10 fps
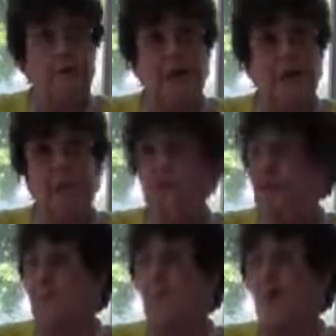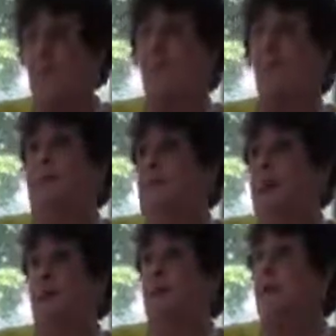because for the most part,
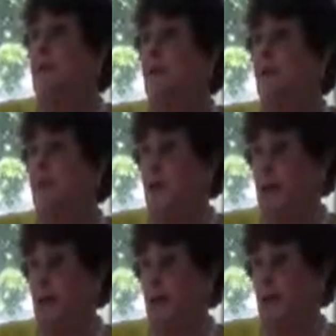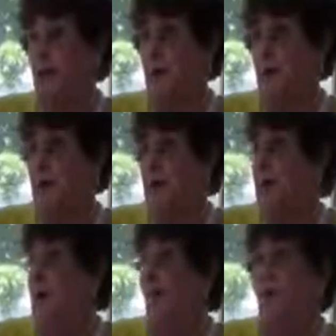particularly Hooker Chemical,
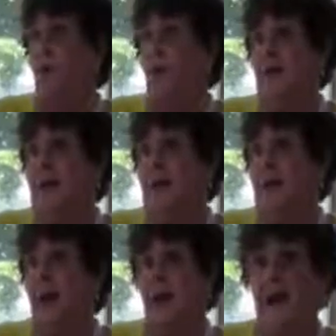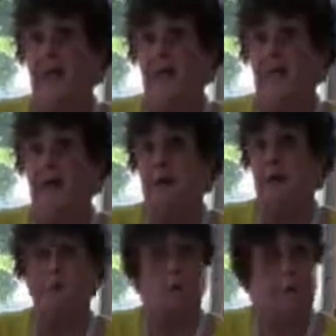would
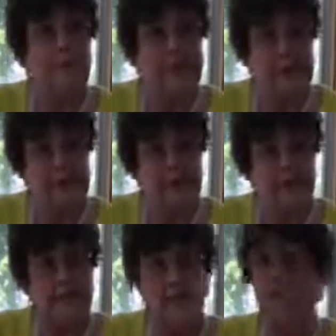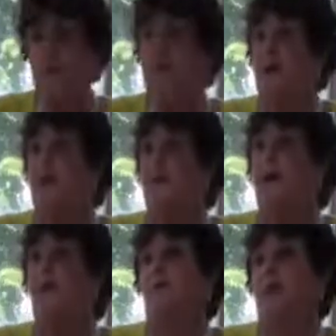have group meetings here.
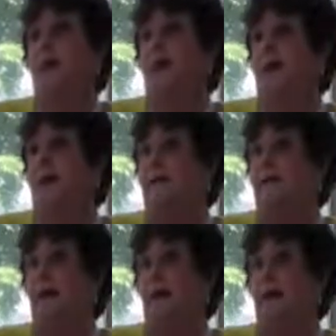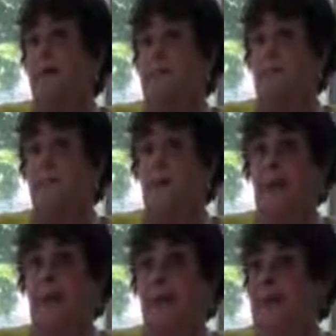They would have
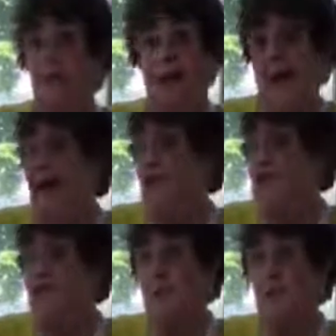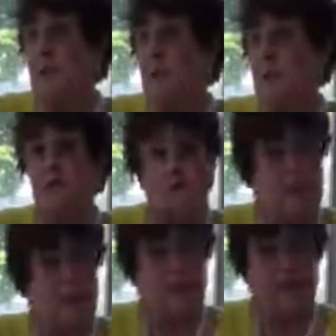they would house people, so
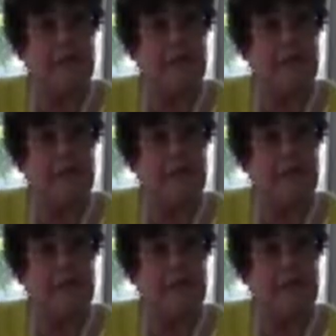they would